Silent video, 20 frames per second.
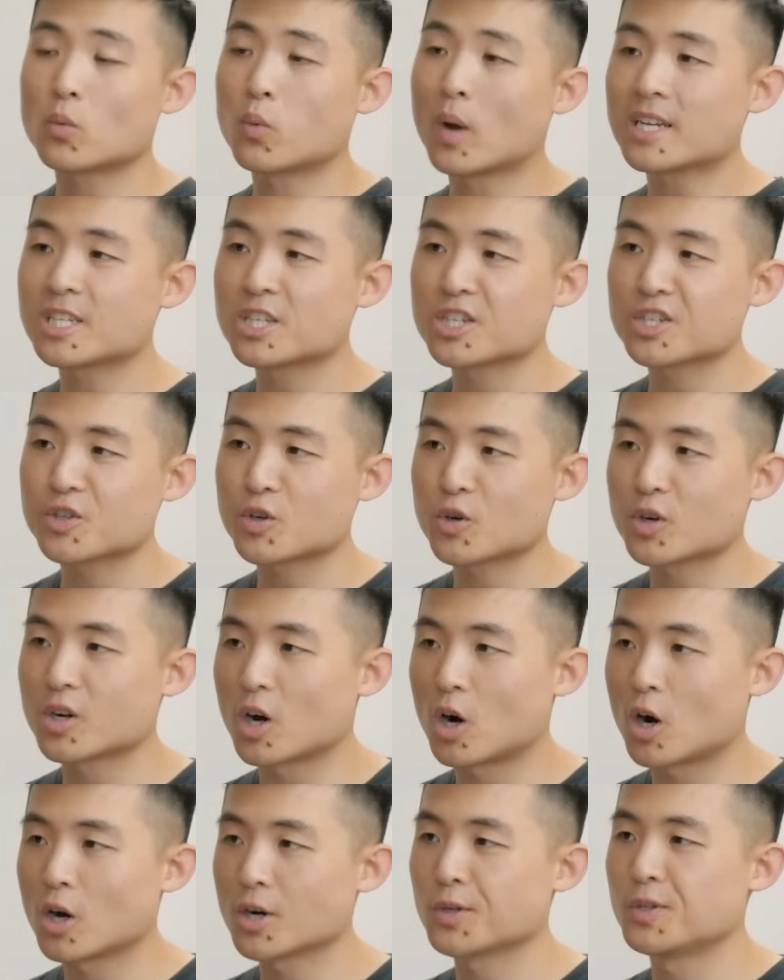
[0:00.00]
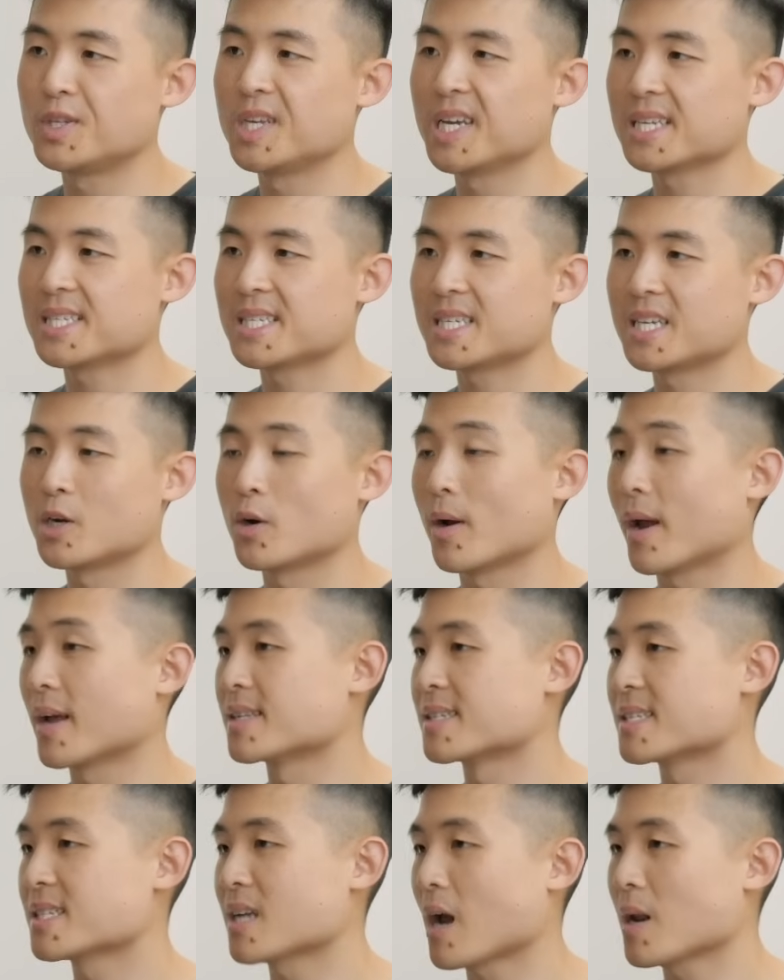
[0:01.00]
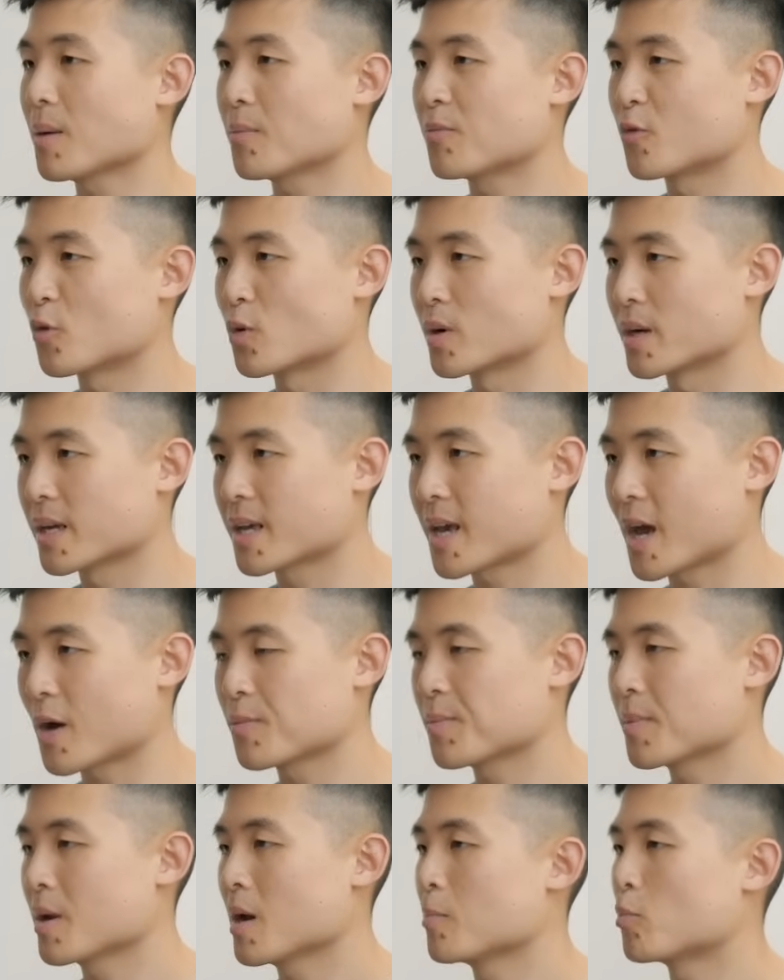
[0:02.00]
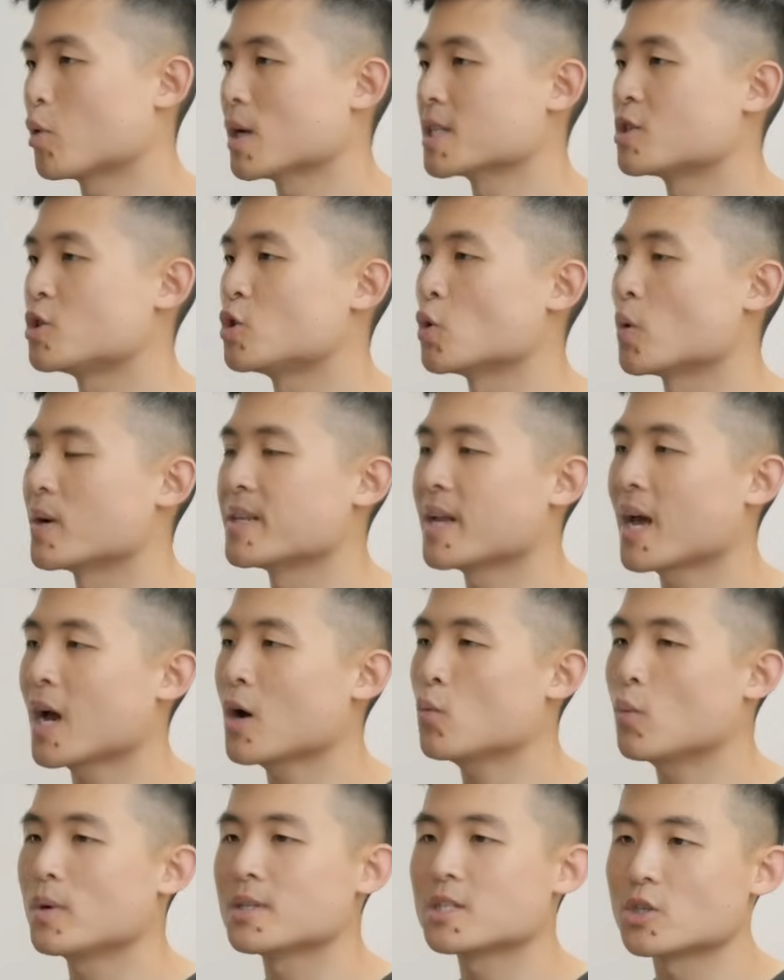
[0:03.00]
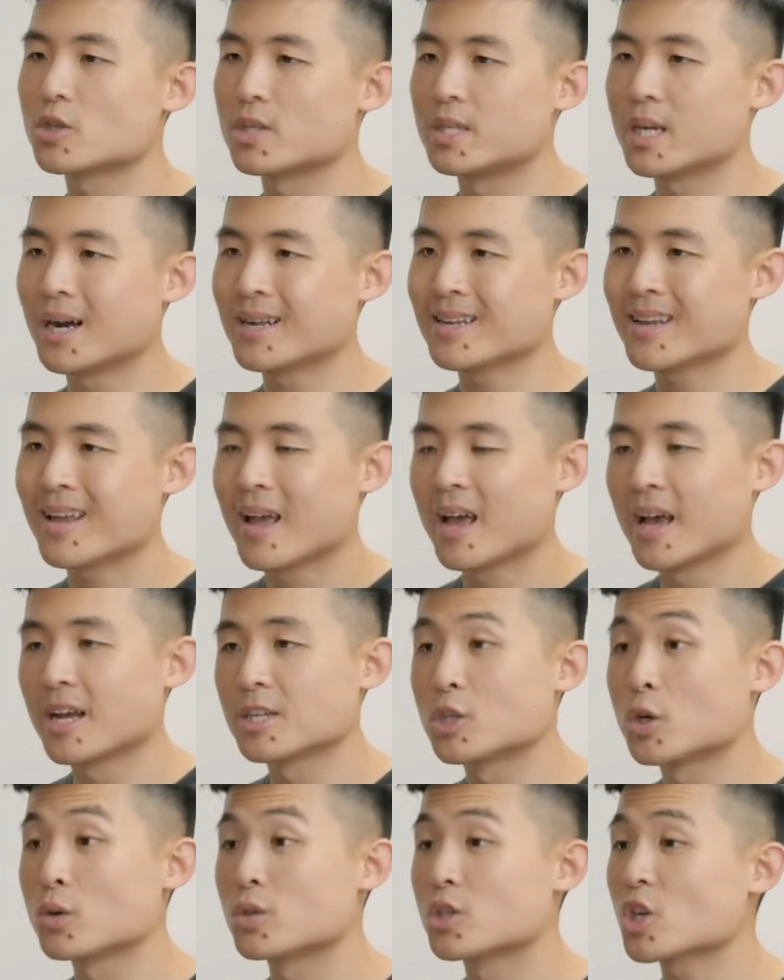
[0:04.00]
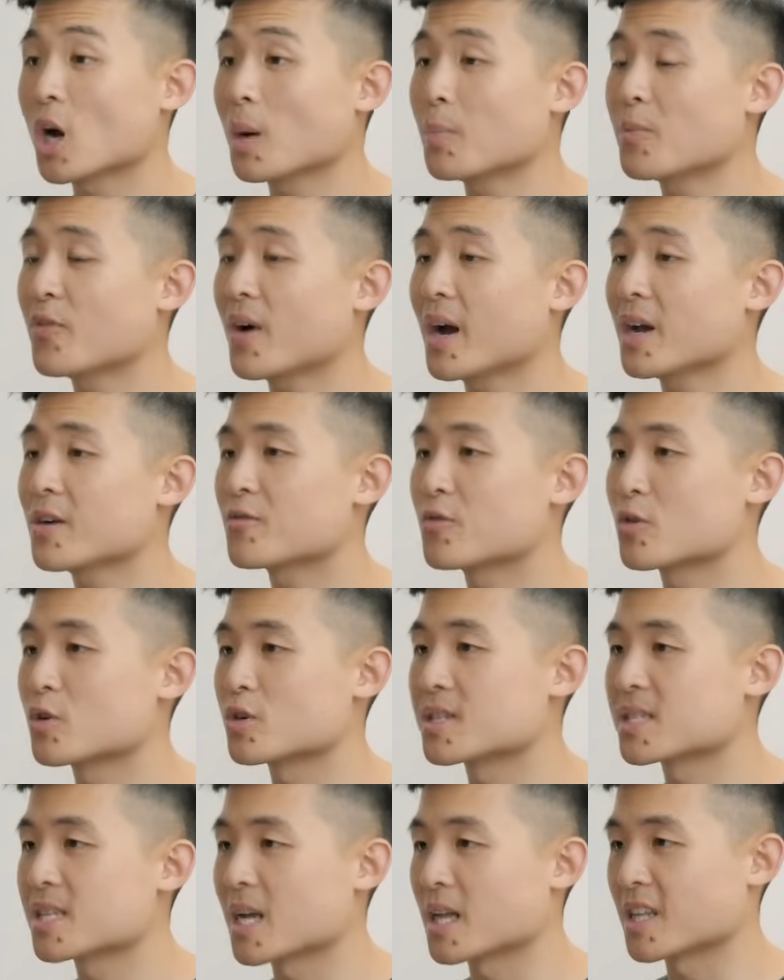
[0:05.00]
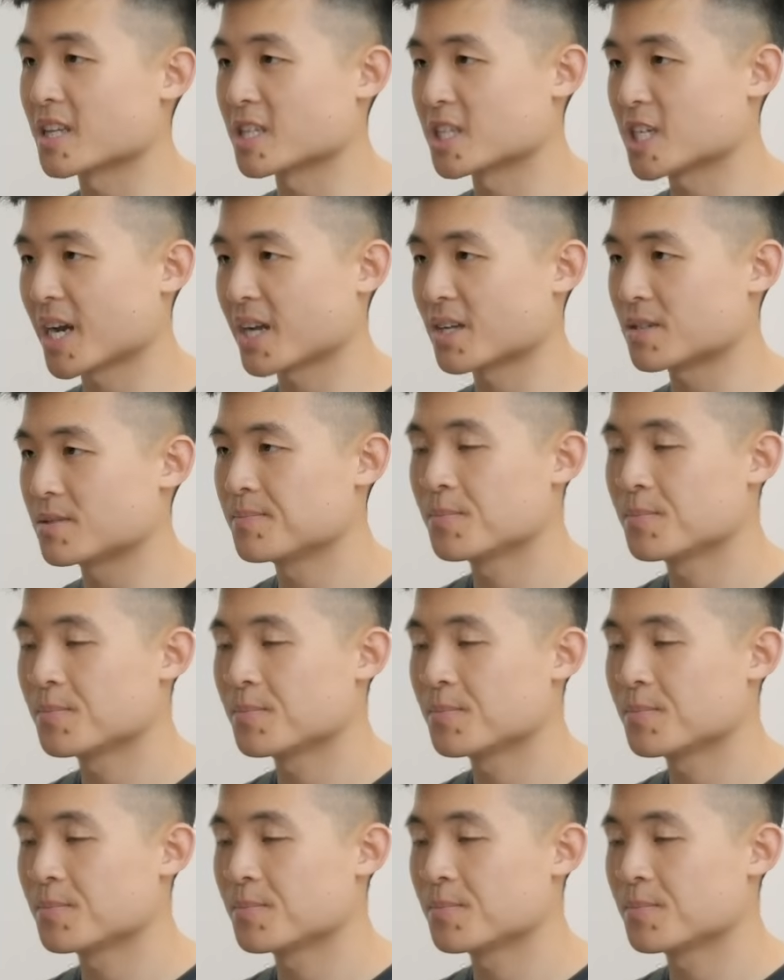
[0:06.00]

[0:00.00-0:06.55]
register to AutoDS here and sign up for an account. Press join now once you're done and choose Shopify for your selling channel.